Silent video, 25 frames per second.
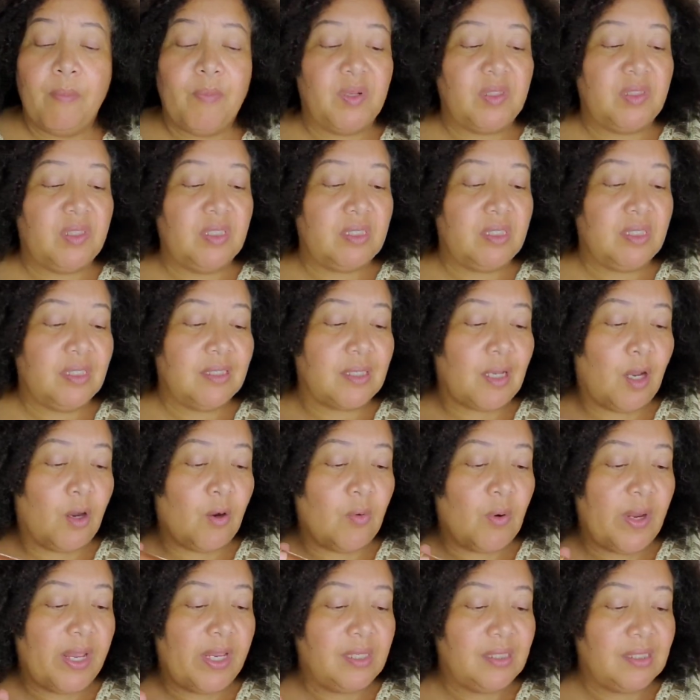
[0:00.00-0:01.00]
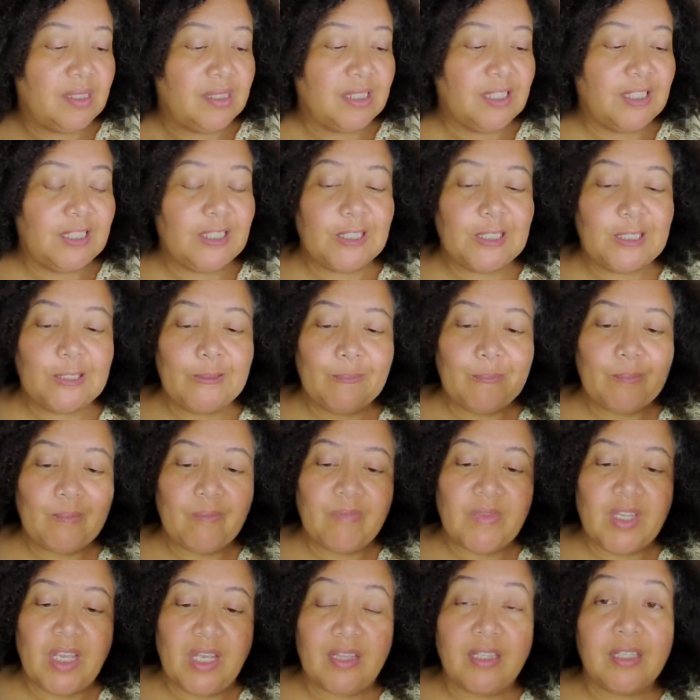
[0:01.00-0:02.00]
but this is Oasis
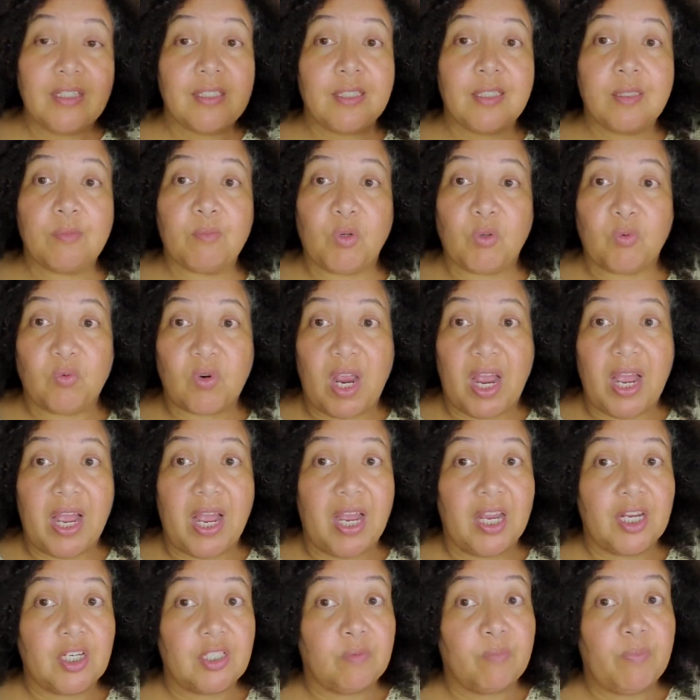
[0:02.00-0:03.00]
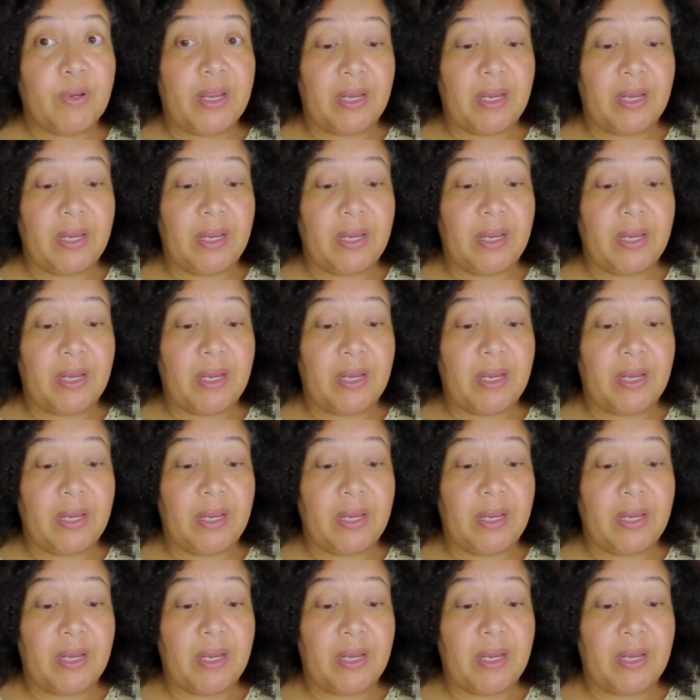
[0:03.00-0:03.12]
and this is Mirage.